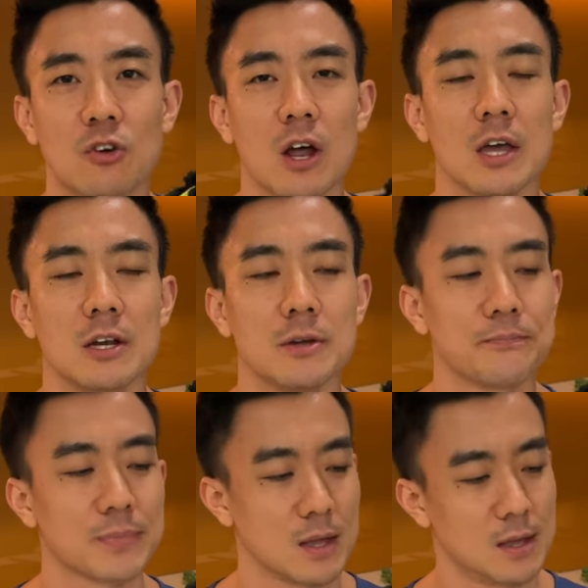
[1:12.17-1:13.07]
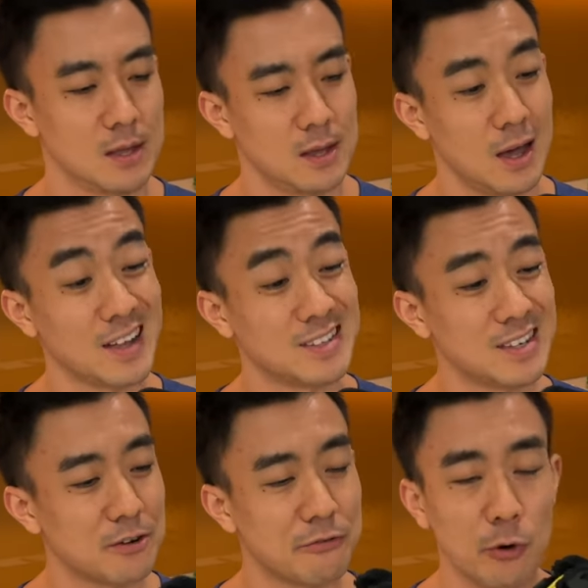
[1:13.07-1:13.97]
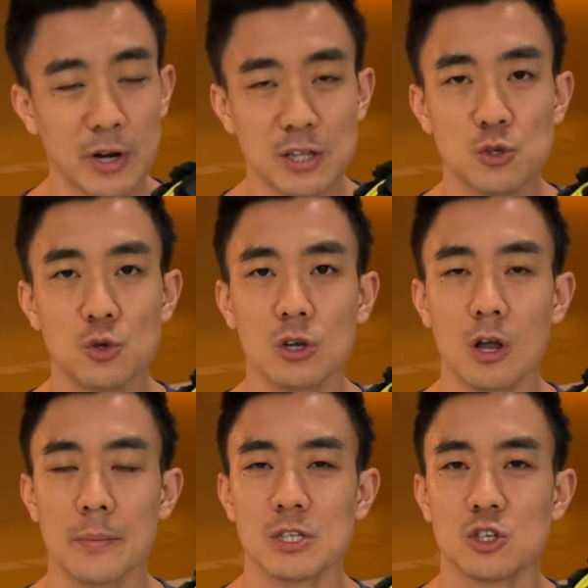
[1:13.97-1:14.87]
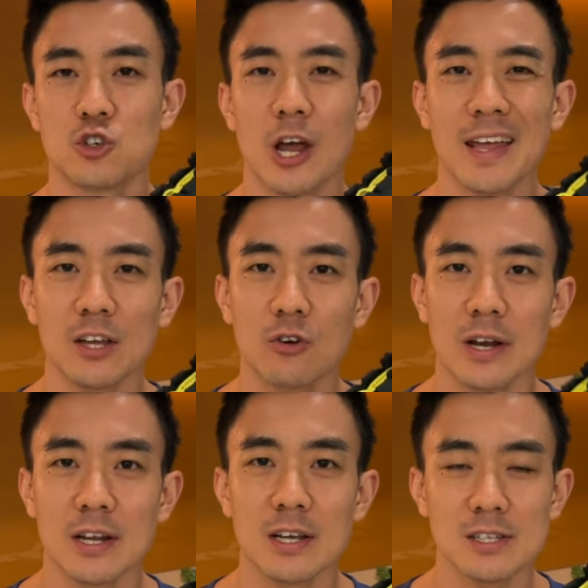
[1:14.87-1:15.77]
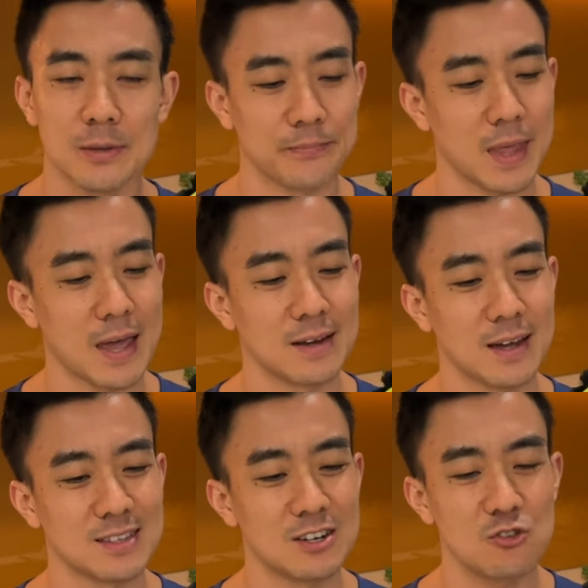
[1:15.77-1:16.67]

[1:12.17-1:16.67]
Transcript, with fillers: ride. I did a 42 kilometer training run in it and I didn't